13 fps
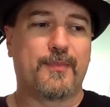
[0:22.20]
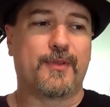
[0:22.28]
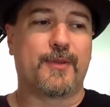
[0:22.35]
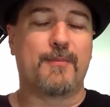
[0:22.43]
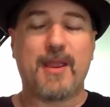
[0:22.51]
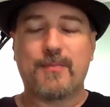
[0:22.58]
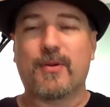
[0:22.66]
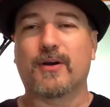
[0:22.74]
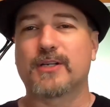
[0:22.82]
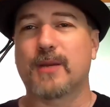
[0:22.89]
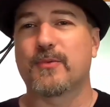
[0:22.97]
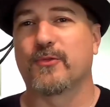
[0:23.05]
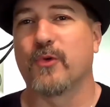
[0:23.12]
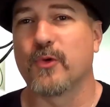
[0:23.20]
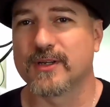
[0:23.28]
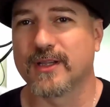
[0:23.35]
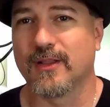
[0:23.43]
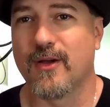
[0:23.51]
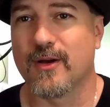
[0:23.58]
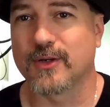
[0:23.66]
the main part of chapter 4 is
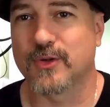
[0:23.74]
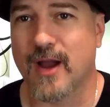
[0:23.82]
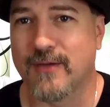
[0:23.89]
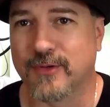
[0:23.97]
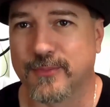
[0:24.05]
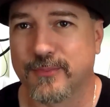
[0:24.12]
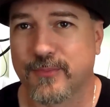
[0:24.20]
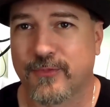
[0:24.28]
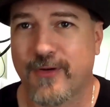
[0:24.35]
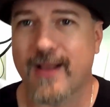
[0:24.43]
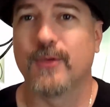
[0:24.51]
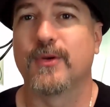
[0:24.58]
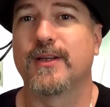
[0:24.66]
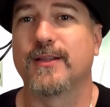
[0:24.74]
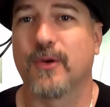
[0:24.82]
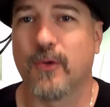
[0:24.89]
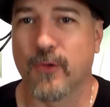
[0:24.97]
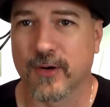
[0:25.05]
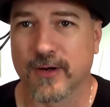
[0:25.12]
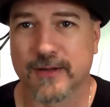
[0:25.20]
the long travel. Following the
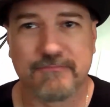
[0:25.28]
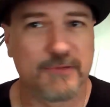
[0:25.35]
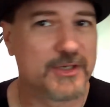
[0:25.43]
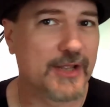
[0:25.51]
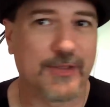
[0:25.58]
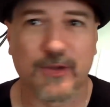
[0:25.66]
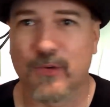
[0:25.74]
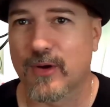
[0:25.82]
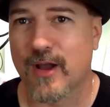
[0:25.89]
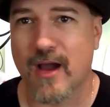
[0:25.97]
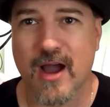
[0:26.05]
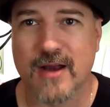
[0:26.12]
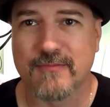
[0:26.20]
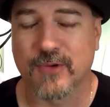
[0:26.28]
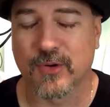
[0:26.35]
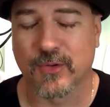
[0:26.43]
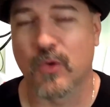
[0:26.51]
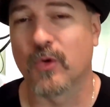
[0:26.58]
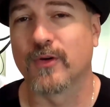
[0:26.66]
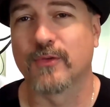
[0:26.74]
Hoard, there's nothing going on, or
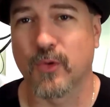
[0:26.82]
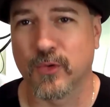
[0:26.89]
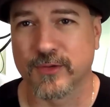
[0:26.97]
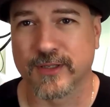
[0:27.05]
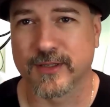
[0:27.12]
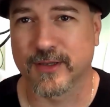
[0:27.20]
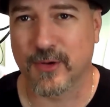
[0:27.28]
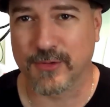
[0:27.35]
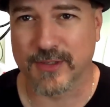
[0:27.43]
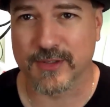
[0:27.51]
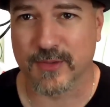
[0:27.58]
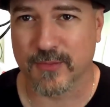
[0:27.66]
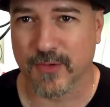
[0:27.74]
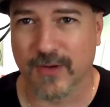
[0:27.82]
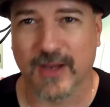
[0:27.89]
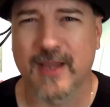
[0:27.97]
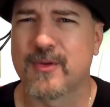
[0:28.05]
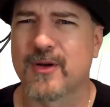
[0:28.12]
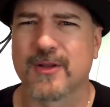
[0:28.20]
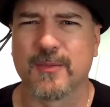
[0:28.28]
the Hoard of Gold that the cultists are moving.
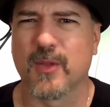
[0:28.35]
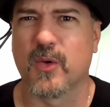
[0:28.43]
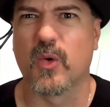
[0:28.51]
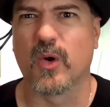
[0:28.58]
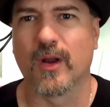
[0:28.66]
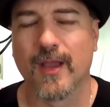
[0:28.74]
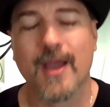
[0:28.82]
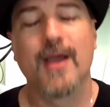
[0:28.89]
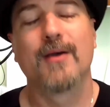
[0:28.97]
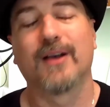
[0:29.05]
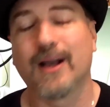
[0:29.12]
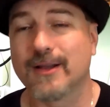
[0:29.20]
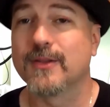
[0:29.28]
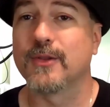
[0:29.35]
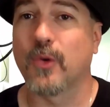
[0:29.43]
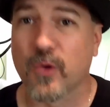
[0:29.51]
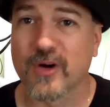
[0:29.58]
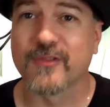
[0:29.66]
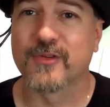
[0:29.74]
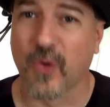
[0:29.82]
Keep calling them the Hoard. Following the
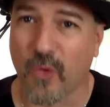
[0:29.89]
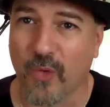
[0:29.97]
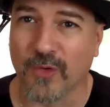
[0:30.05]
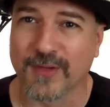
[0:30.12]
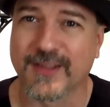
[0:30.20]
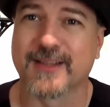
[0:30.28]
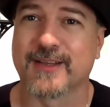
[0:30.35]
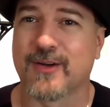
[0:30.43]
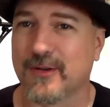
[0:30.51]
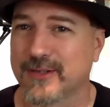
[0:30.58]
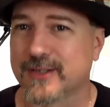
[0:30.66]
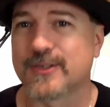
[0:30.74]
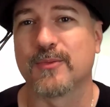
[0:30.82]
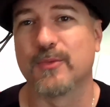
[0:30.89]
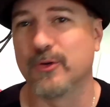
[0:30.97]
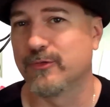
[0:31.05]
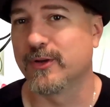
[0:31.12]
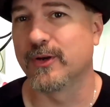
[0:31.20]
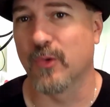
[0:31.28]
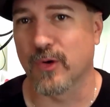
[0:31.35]
Hoard of Gold that the cultists are
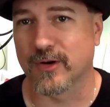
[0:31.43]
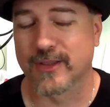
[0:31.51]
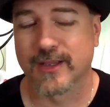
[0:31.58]
moving north.